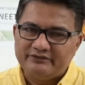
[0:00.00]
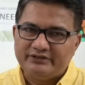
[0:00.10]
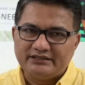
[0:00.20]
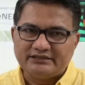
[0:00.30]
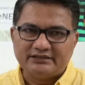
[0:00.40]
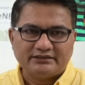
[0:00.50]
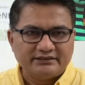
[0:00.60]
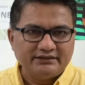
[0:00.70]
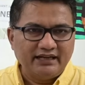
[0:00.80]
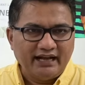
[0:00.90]
were
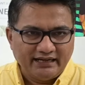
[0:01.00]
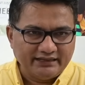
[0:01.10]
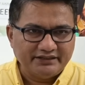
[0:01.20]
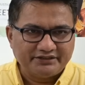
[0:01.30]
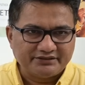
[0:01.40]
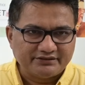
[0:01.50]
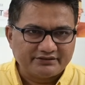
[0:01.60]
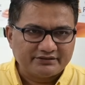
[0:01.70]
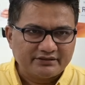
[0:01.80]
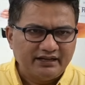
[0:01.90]
certain
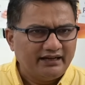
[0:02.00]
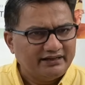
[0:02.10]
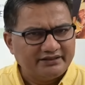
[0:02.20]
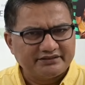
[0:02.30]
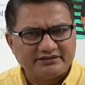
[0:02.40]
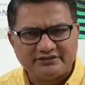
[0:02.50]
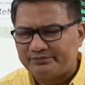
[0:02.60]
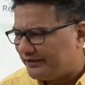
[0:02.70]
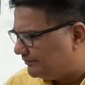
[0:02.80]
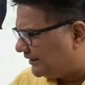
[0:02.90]
allegations
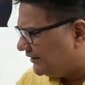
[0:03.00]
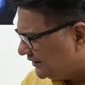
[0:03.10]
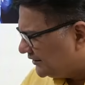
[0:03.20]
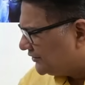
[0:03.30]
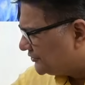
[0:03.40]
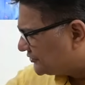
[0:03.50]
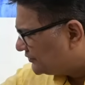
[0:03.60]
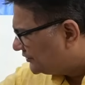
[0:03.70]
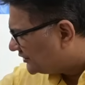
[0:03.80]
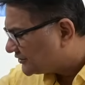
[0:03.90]
made by
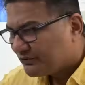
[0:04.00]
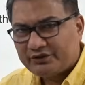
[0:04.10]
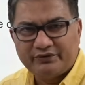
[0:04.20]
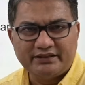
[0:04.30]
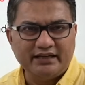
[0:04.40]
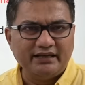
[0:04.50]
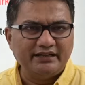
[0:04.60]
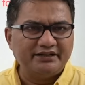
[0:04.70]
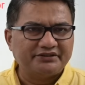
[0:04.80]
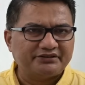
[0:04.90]
students. What were the
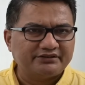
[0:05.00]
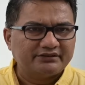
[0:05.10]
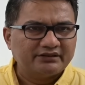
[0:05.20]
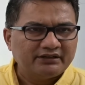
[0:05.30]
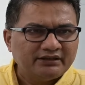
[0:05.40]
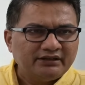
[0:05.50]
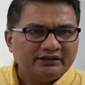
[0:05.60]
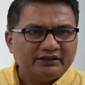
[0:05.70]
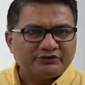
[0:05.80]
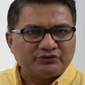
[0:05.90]
allegations?
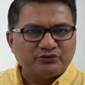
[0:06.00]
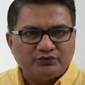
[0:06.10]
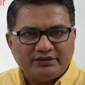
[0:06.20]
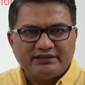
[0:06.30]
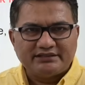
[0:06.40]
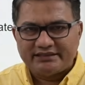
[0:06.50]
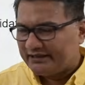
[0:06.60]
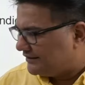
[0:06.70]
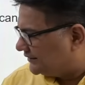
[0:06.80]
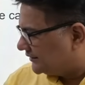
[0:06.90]
Now, students
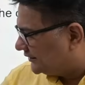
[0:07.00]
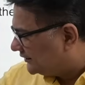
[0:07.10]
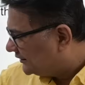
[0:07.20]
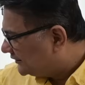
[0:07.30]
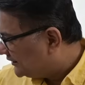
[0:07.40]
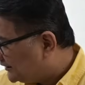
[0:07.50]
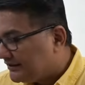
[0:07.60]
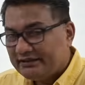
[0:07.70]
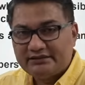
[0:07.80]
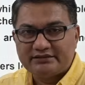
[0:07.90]
said that
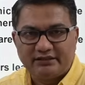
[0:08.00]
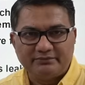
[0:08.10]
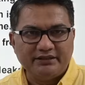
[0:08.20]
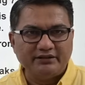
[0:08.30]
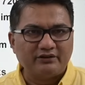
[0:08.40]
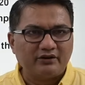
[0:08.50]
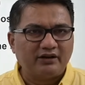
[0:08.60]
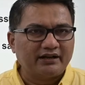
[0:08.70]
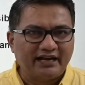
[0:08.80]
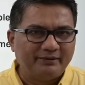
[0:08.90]
there is something
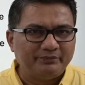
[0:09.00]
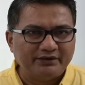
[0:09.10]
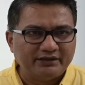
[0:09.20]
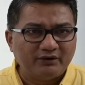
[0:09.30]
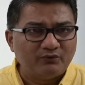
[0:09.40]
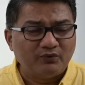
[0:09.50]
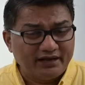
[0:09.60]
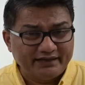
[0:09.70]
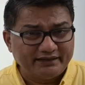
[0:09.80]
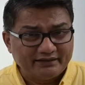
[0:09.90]
wrong happened. Now,
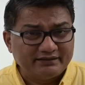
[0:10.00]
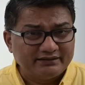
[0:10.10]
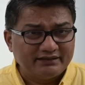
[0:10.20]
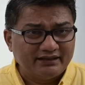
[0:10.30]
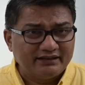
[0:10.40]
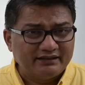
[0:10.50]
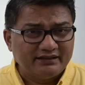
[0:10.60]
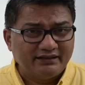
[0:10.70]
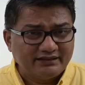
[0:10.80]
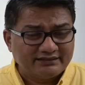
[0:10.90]
why?
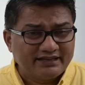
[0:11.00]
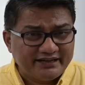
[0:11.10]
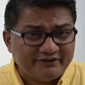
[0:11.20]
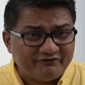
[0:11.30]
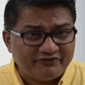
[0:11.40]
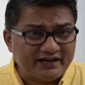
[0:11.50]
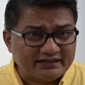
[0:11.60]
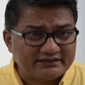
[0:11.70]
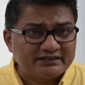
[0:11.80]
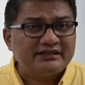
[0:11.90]
Is there any
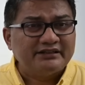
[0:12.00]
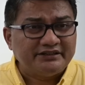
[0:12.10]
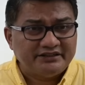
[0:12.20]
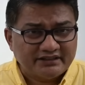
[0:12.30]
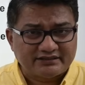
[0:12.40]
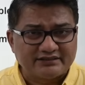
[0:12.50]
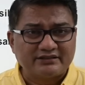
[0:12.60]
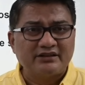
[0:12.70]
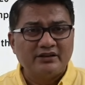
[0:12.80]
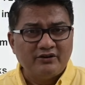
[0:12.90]
facts? Yes.
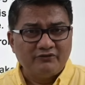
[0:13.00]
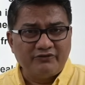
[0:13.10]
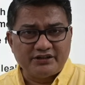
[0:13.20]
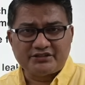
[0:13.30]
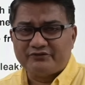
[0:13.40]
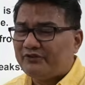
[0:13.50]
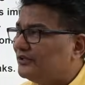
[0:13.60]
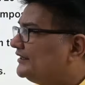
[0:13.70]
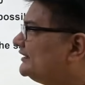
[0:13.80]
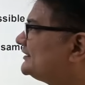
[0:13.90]
First of all,
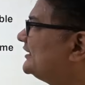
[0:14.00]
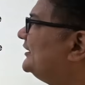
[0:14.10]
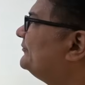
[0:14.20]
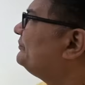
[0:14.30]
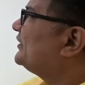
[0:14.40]
they say